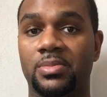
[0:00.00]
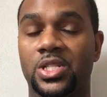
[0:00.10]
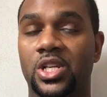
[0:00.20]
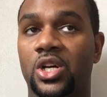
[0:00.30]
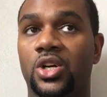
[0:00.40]

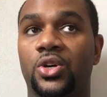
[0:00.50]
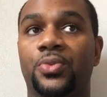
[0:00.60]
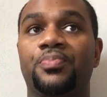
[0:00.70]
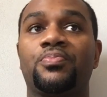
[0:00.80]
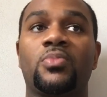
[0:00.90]

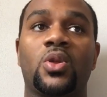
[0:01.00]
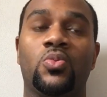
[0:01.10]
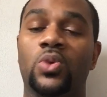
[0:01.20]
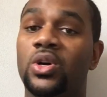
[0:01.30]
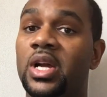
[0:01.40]
So
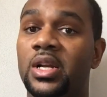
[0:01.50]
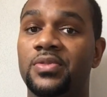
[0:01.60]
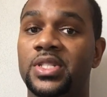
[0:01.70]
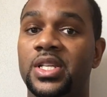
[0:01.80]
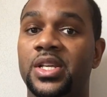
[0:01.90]
we'll kind
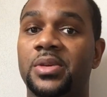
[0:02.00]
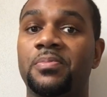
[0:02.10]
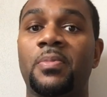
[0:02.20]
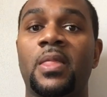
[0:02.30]
of see.